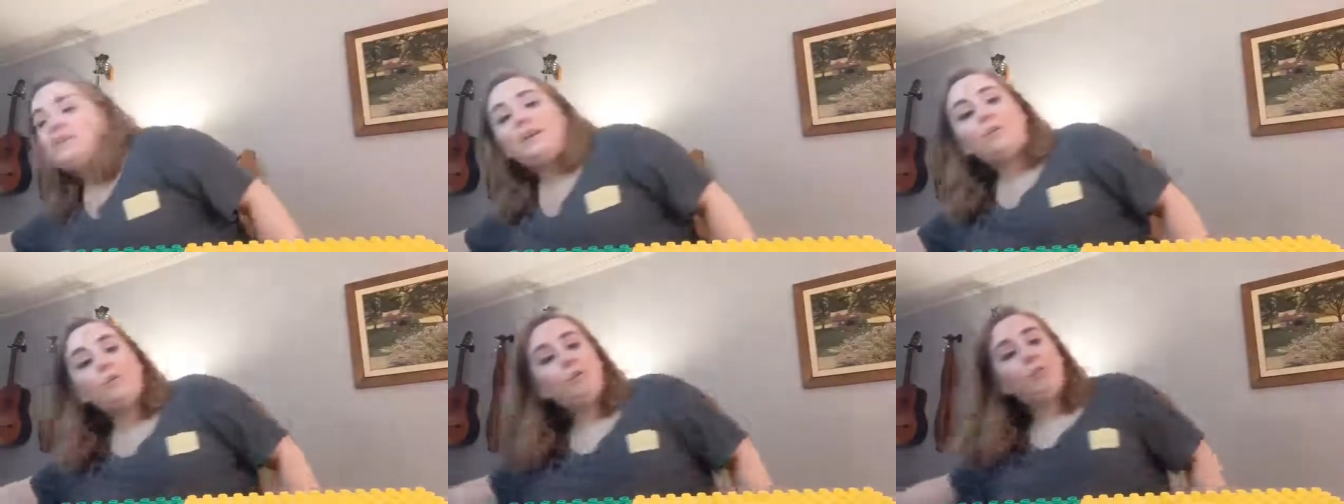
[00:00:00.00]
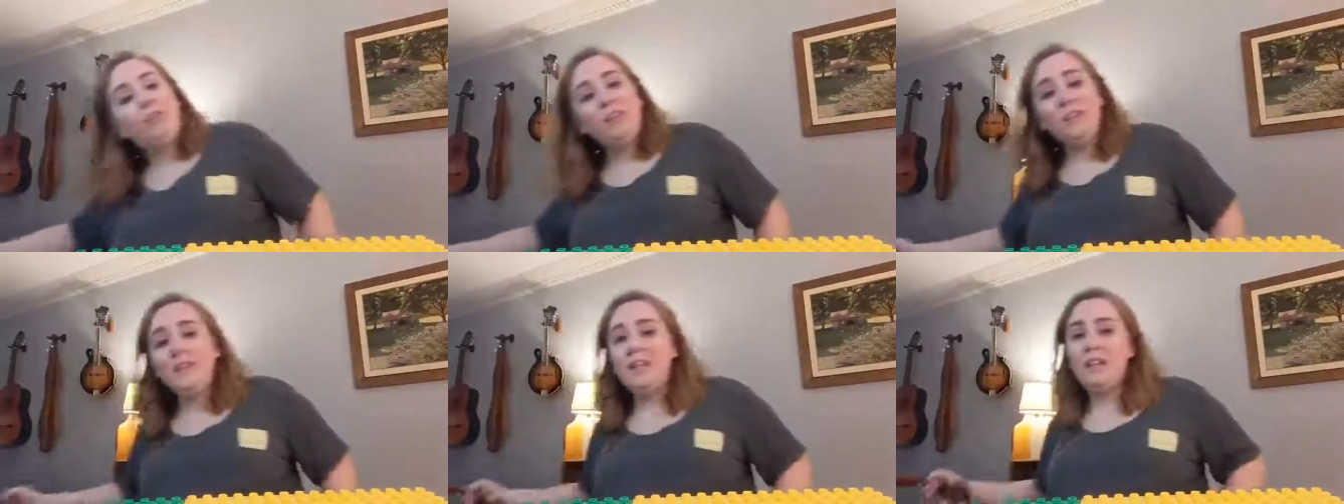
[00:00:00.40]
that I
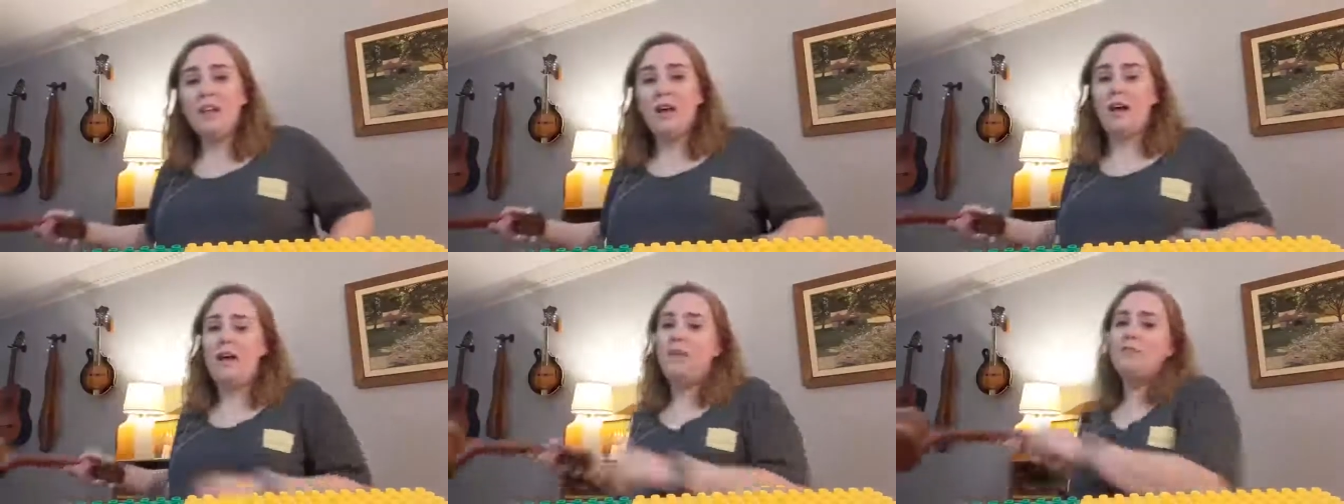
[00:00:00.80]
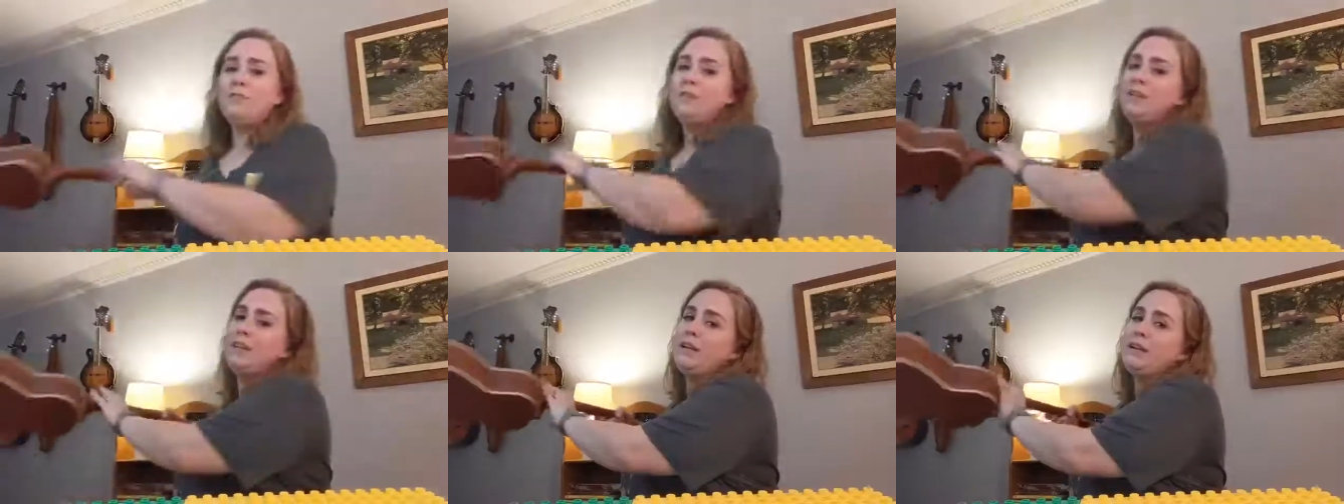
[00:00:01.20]
really
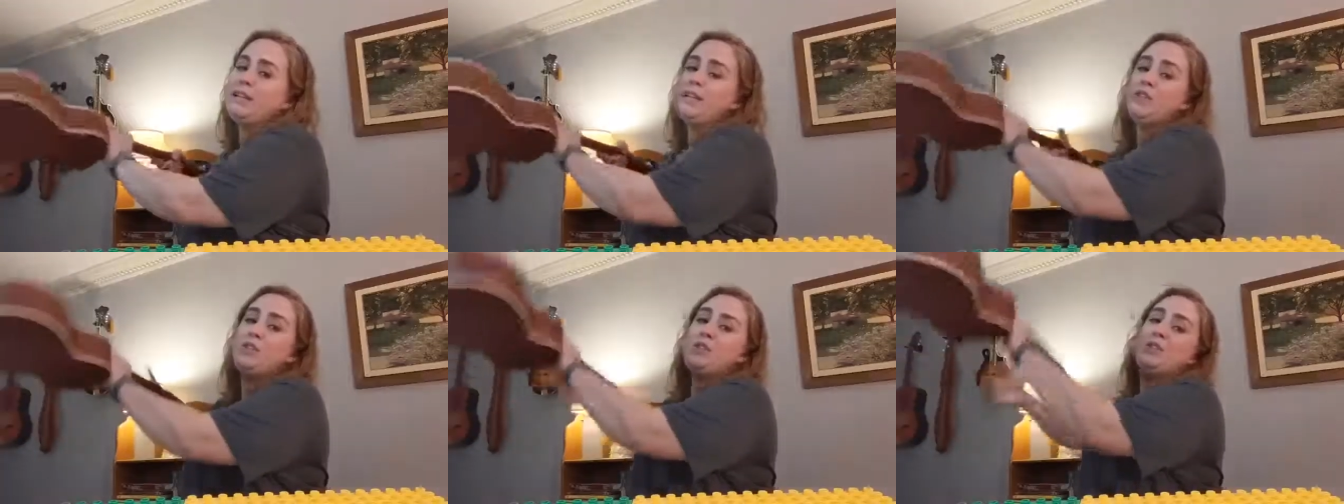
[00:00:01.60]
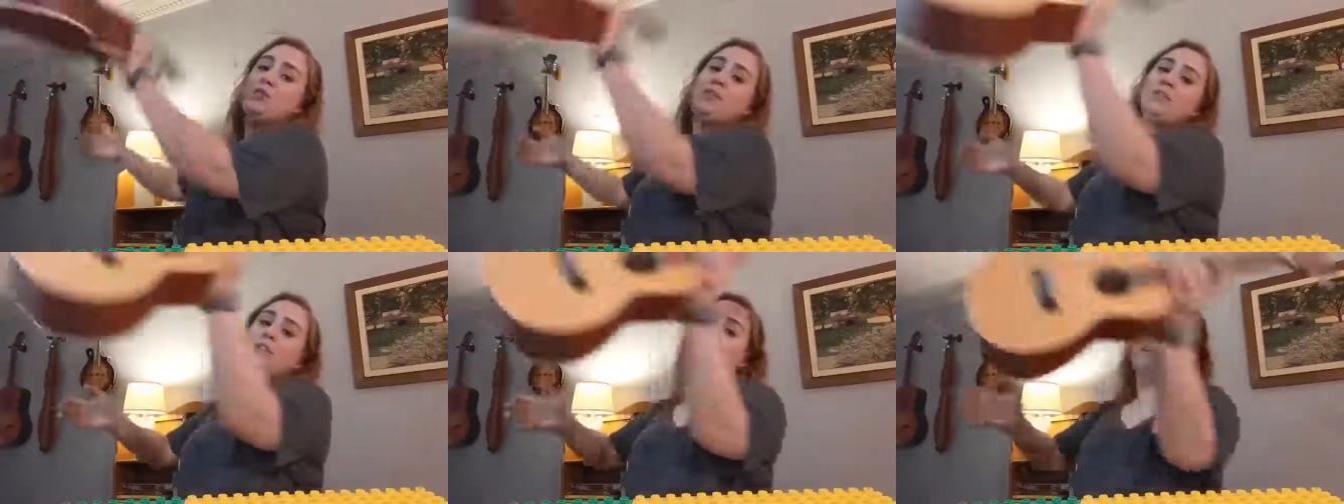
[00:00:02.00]
love is
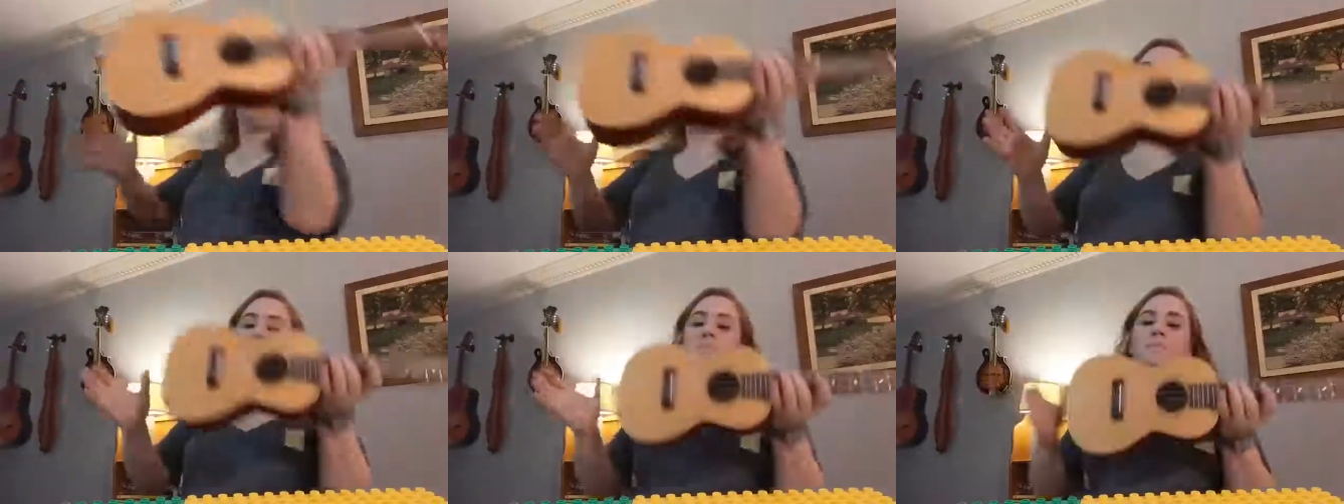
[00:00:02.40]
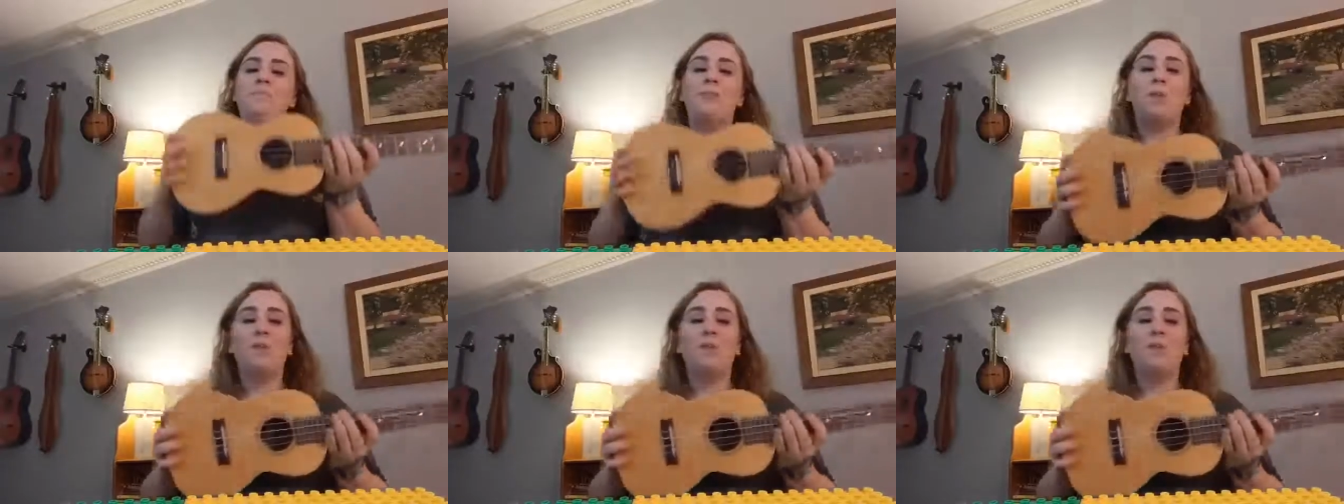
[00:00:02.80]
ukulele.